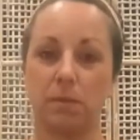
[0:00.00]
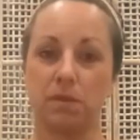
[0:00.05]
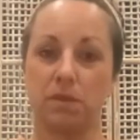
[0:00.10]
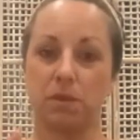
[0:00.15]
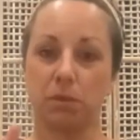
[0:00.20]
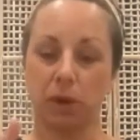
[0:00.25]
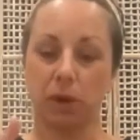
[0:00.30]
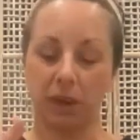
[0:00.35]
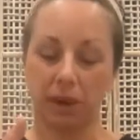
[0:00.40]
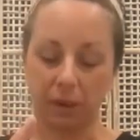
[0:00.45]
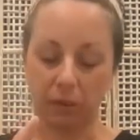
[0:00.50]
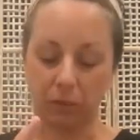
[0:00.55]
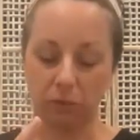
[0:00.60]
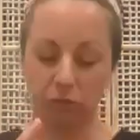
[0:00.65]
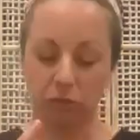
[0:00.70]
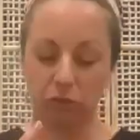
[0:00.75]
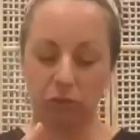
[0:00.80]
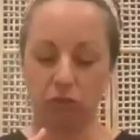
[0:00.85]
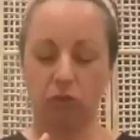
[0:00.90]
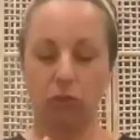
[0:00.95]
So we're
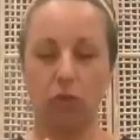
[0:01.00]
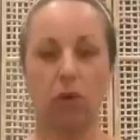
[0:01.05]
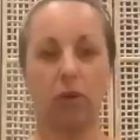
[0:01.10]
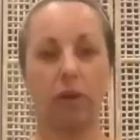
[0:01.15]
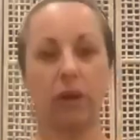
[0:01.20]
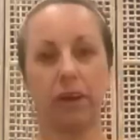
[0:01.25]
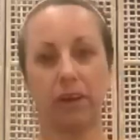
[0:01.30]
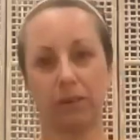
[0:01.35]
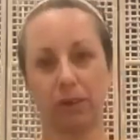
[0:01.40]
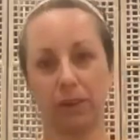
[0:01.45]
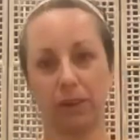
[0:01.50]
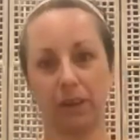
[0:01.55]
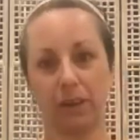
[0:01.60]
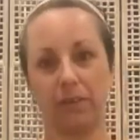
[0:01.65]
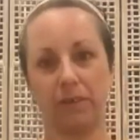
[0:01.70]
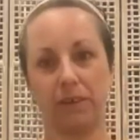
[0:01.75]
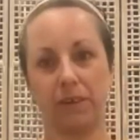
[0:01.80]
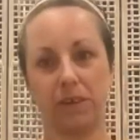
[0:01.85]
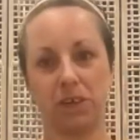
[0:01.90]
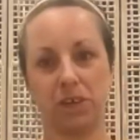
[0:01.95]
drawing all
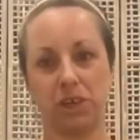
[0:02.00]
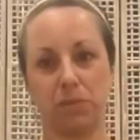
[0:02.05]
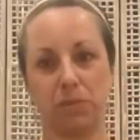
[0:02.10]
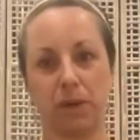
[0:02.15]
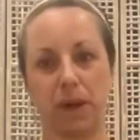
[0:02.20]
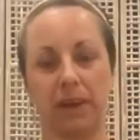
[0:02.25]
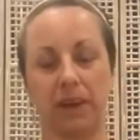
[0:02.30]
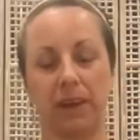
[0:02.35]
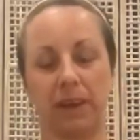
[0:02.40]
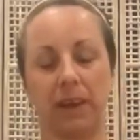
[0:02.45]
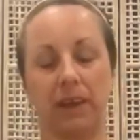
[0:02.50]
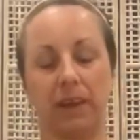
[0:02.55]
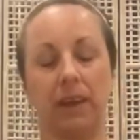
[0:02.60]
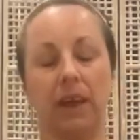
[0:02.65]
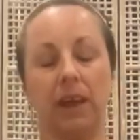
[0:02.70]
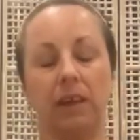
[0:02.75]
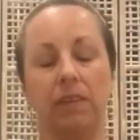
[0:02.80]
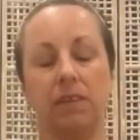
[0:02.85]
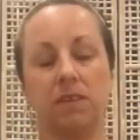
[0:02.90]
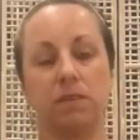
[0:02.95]
our energy back in.
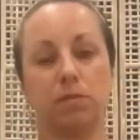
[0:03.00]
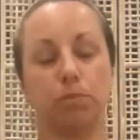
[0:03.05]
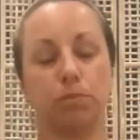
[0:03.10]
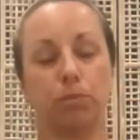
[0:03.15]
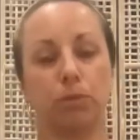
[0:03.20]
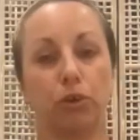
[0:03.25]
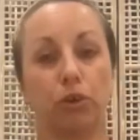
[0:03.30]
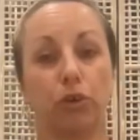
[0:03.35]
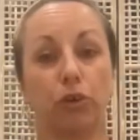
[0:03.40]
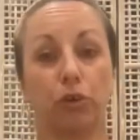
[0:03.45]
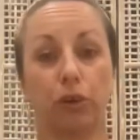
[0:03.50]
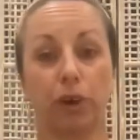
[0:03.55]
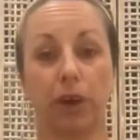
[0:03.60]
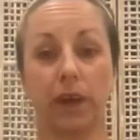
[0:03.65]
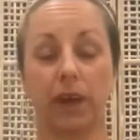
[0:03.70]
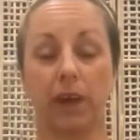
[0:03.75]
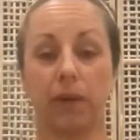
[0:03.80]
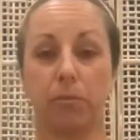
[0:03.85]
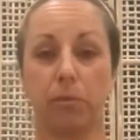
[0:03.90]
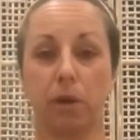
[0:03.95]
And this
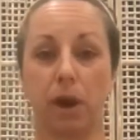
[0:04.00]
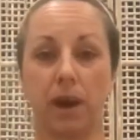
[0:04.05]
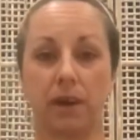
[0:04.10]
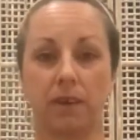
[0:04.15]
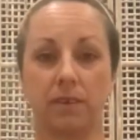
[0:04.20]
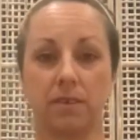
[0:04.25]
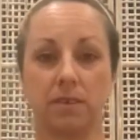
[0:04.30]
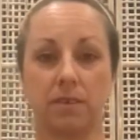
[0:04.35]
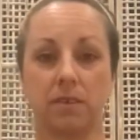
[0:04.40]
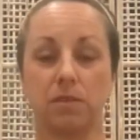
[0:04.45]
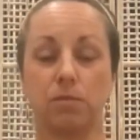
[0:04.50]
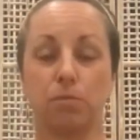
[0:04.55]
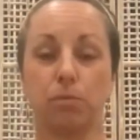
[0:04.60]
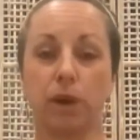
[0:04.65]
Kriya practice, this